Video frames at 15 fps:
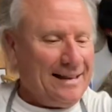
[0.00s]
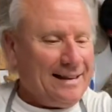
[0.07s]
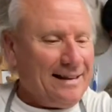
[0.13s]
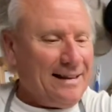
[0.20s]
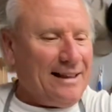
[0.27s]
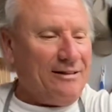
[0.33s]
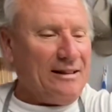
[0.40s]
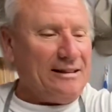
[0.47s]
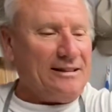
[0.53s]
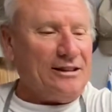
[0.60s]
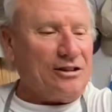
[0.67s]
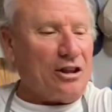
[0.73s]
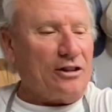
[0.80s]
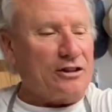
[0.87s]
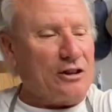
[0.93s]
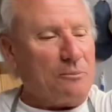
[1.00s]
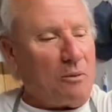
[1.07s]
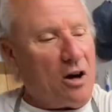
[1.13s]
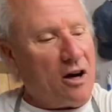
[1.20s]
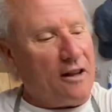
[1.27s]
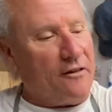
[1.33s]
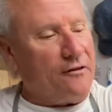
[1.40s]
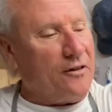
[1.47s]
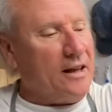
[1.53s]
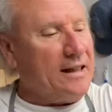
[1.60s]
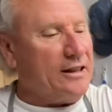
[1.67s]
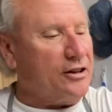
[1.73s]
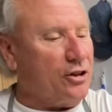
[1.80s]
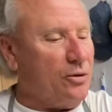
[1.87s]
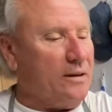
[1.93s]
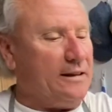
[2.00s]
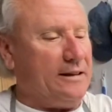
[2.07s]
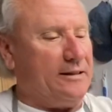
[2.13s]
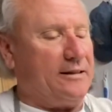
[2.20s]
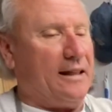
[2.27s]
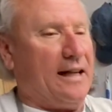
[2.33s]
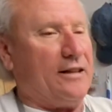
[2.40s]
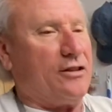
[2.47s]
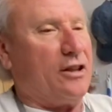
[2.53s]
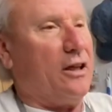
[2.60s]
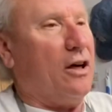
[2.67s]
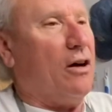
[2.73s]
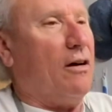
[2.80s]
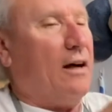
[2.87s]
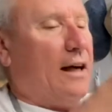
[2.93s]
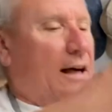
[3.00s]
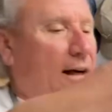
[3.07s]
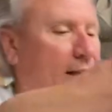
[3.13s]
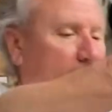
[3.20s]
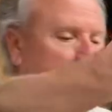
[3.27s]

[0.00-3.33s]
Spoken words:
Anyways, this is all just part of the fun of doing these things, you know.